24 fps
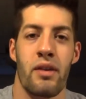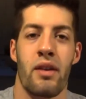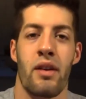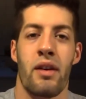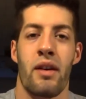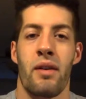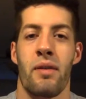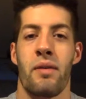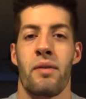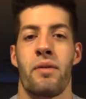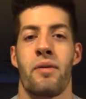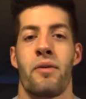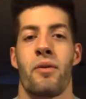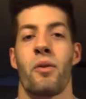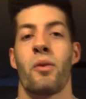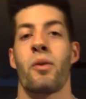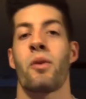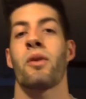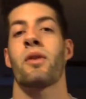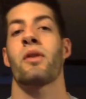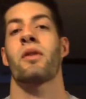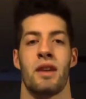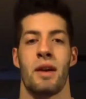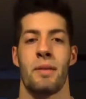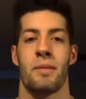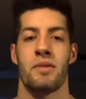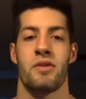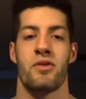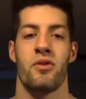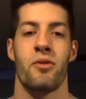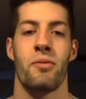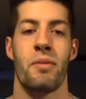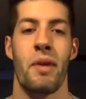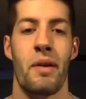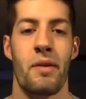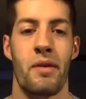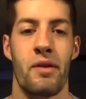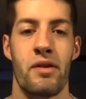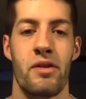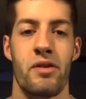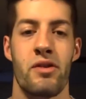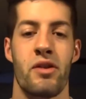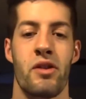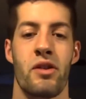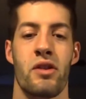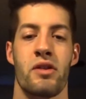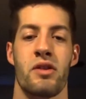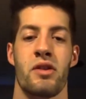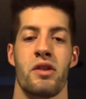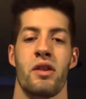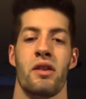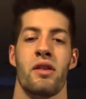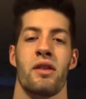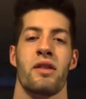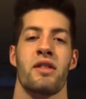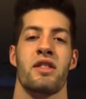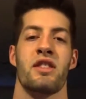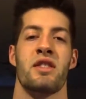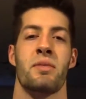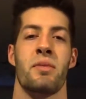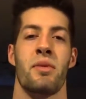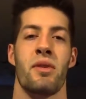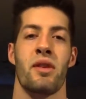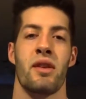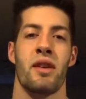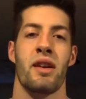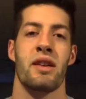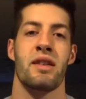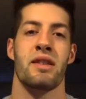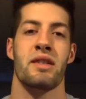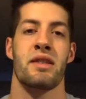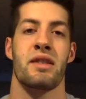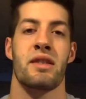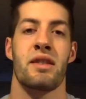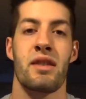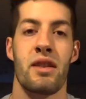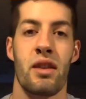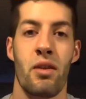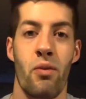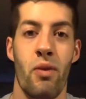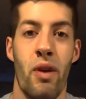uh, for Thomas um, Baptist Church here in Lynchburg as the